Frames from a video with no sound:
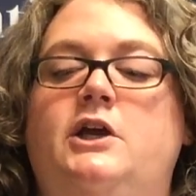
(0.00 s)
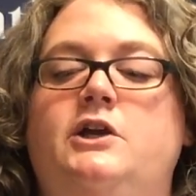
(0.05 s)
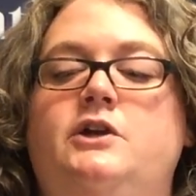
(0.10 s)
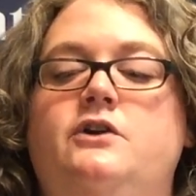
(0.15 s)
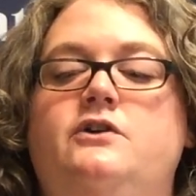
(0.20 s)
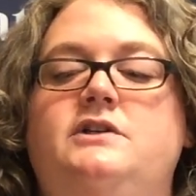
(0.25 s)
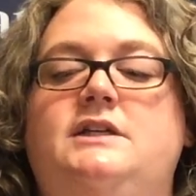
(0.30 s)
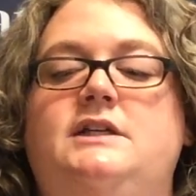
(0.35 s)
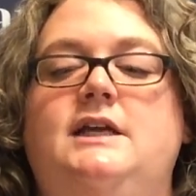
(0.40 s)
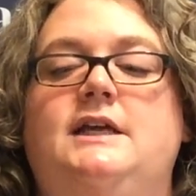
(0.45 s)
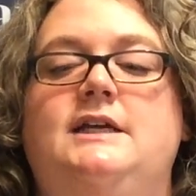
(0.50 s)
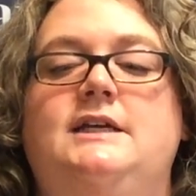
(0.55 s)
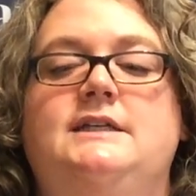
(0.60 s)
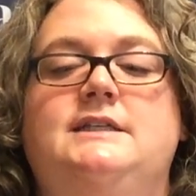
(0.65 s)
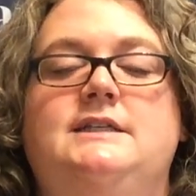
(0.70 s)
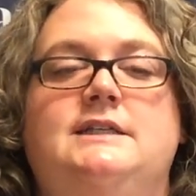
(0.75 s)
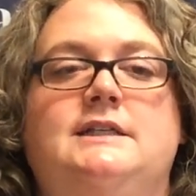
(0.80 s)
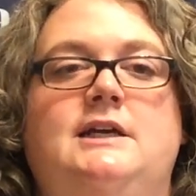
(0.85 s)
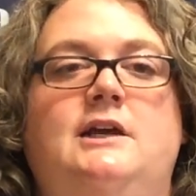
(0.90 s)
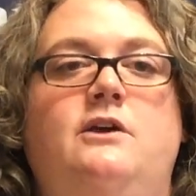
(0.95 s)
your
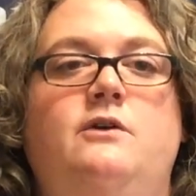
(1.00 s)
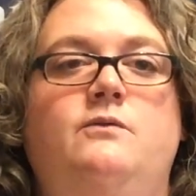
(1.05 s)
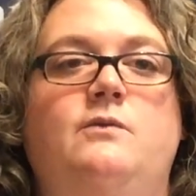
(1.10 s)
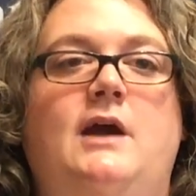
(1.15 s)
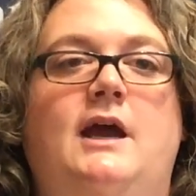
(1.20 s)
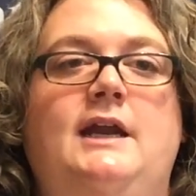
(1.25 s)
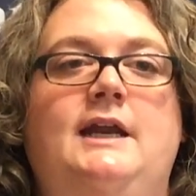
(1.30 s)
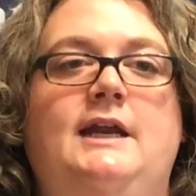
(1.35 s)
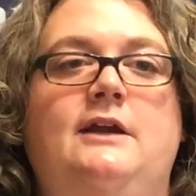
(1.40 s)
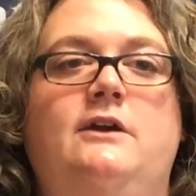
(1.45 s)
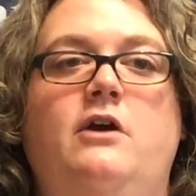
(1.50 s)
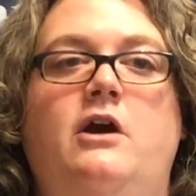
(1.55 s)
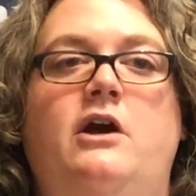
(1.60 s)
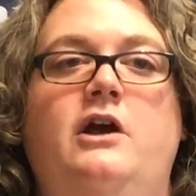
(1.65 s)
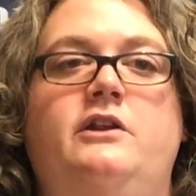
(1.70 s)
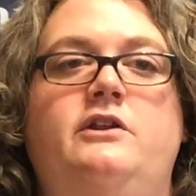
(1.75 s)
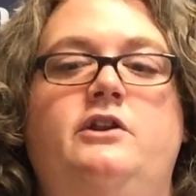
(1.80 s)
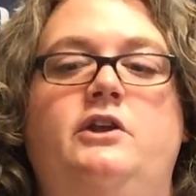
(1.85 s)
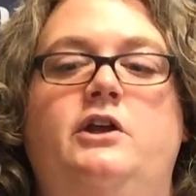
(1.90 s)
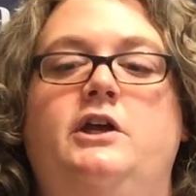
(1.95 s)
disc right here
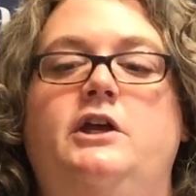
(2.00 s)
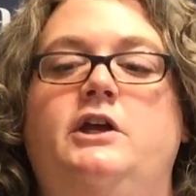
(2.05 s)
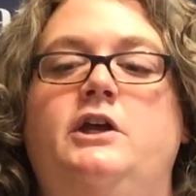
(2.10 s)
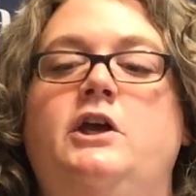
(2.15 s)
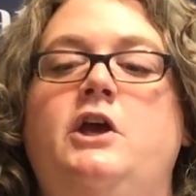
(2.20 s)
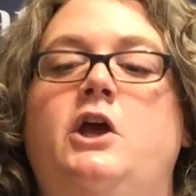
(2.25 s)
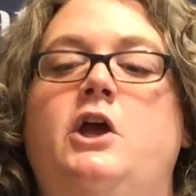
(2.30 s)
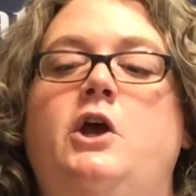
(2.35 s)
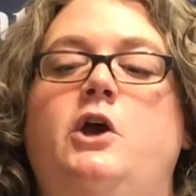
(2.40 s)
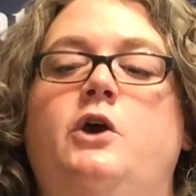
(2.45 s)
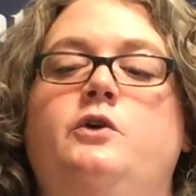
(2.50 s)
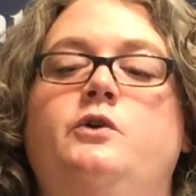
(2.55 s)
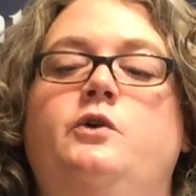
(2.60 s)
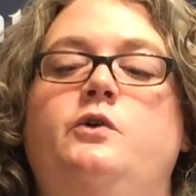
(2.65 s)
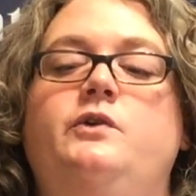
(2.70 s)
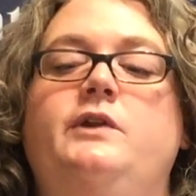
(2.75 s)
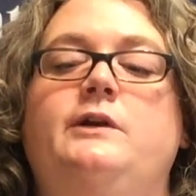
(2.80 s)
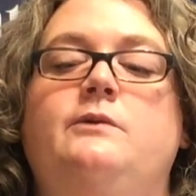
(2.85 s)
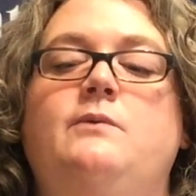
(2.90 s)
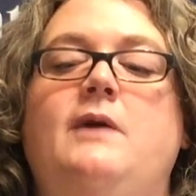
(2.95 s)
on the
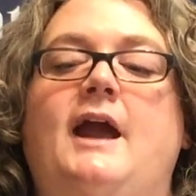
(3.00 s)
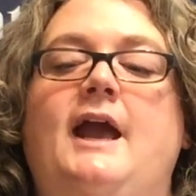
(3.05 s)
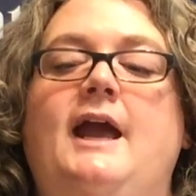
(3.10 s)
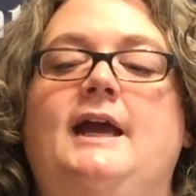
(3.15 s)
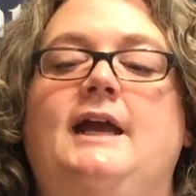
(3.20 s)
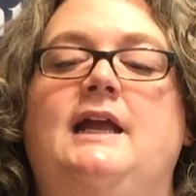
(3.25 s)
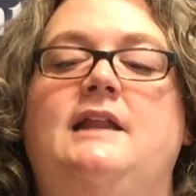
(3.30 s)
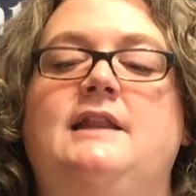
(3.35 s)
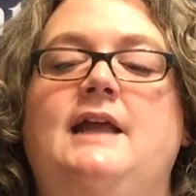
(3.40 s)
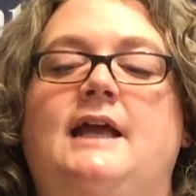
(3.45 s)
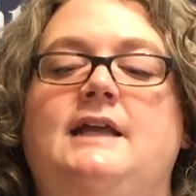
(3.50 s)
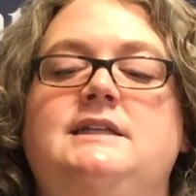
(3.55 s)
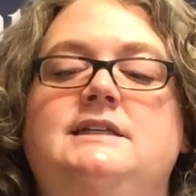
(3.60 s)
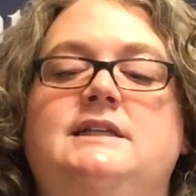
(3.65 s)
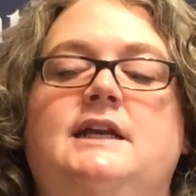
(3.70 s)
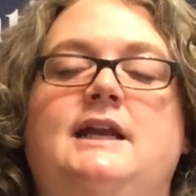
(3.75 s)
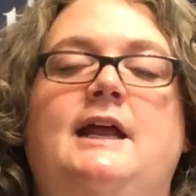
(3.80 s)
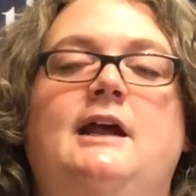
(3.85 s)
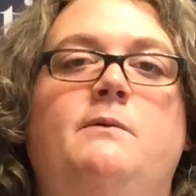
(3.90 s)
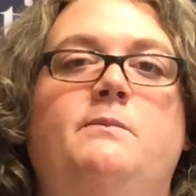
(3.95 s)
cooling rack, and that's
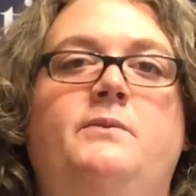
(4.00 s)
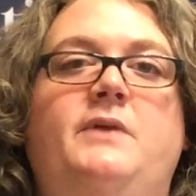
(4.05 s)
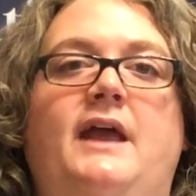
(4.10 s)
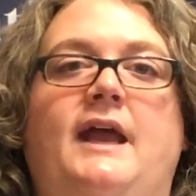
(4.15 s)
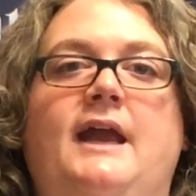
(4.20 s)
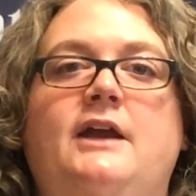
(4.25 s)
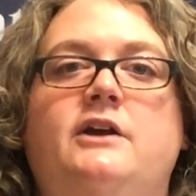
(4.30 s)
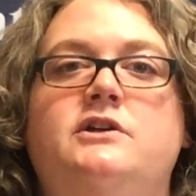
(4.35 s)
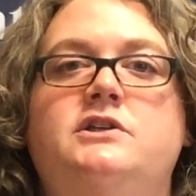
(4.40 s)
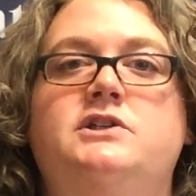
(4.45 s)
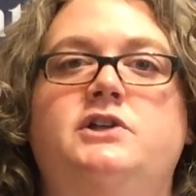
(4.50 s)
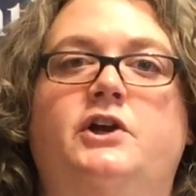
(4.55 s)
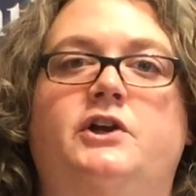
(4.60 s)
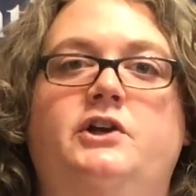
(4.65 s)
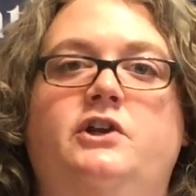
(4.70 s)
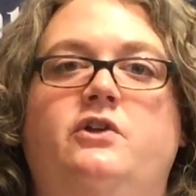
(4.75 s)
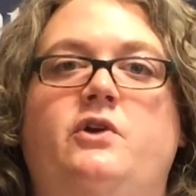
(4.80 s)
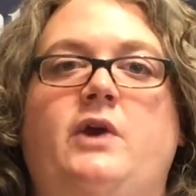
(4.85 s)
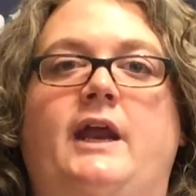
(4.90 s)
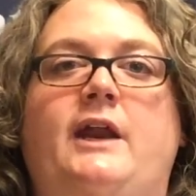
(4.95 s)
going to help the air
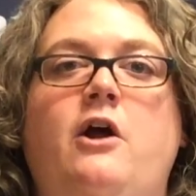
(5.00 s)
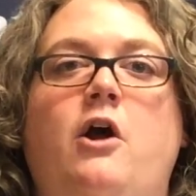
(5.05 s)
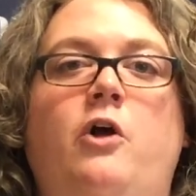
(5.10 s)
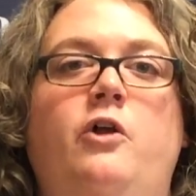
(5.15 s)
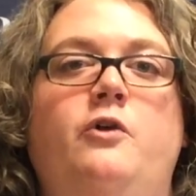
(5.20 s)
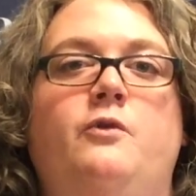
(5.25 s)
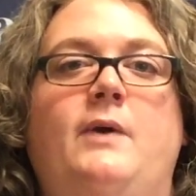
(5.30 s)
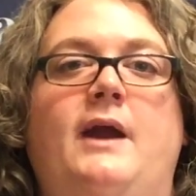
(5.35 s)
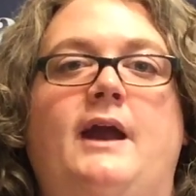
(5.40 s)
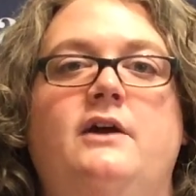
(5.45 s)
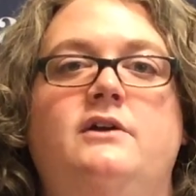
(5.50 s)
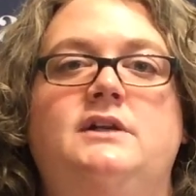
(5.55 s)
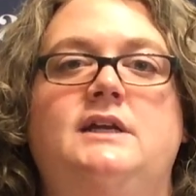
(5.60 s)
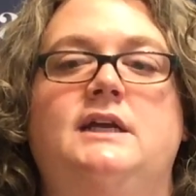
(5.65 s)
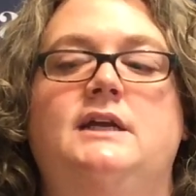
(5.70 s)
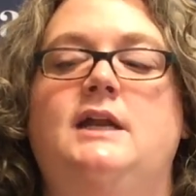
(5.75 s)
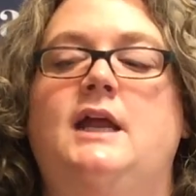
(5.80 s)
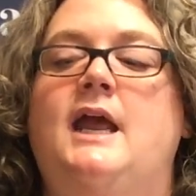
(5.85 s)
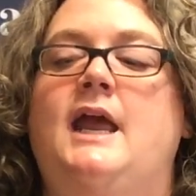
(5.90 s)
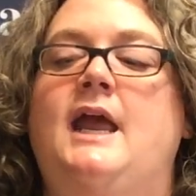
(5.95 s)
circulate all around
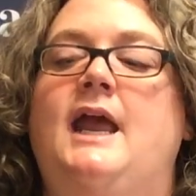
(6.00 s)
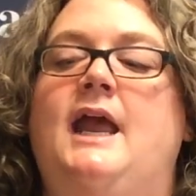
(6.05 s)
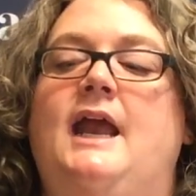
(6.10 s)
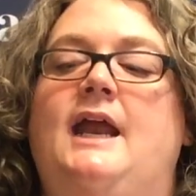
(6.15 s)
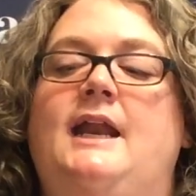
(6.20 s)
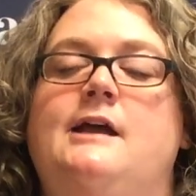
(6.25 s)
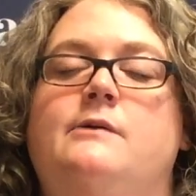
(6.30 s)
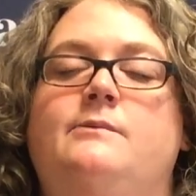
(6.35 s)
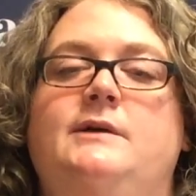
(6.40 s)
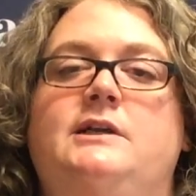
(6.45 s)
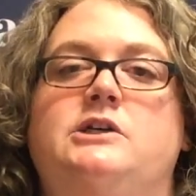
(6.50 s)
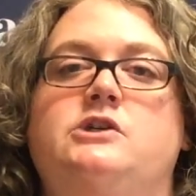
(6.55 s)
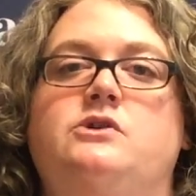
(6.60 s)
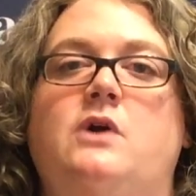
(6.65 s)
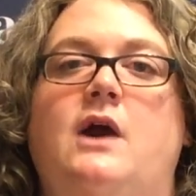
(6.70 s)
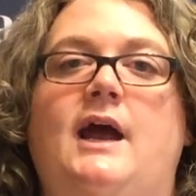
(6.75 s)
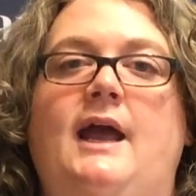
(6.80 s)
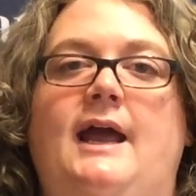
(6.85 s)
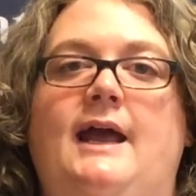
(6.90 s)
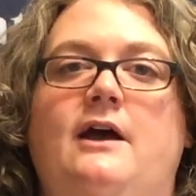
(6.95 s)
it and help it
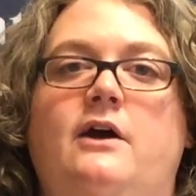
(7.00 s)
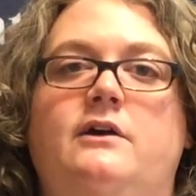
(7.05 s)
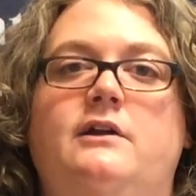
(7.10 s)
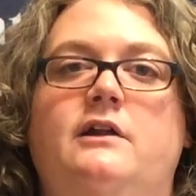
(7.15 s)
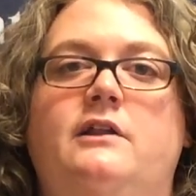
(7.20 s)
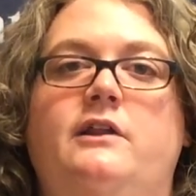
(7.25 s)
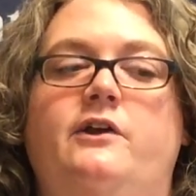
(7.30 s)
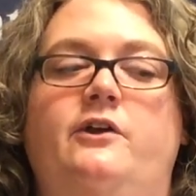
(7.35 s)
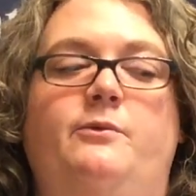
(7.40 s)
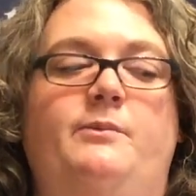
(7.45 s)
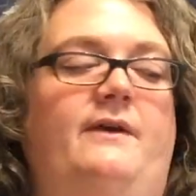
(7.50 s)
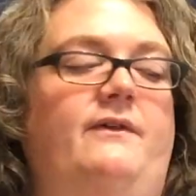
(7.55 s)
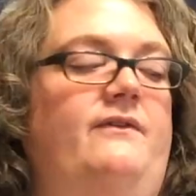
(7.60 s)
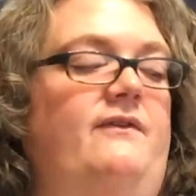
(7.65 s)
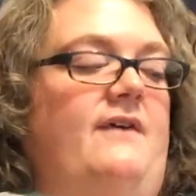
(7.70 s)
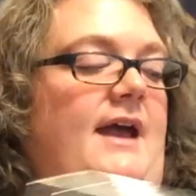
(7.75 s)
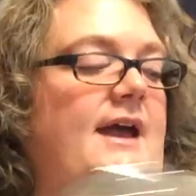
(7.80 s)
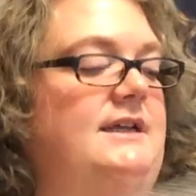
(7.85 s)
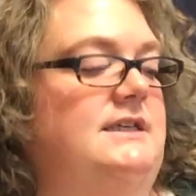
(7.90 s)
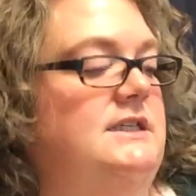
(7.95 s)
dry out a little bit
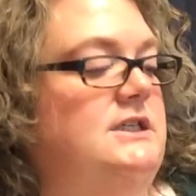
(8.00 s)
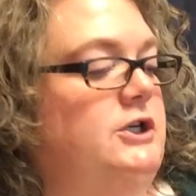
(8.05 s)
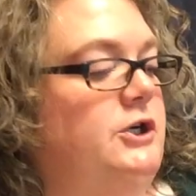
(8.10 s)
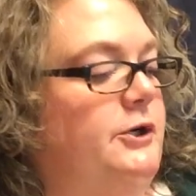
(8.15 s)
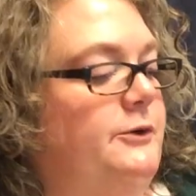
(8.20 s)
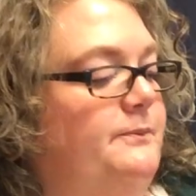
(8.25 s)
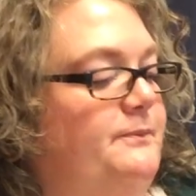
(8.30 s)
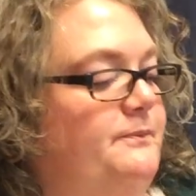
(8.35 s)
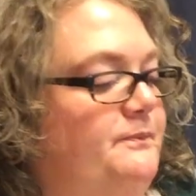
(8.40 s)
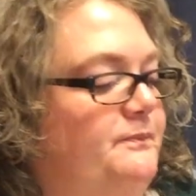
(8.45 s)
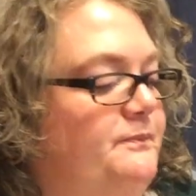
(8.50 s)
faster.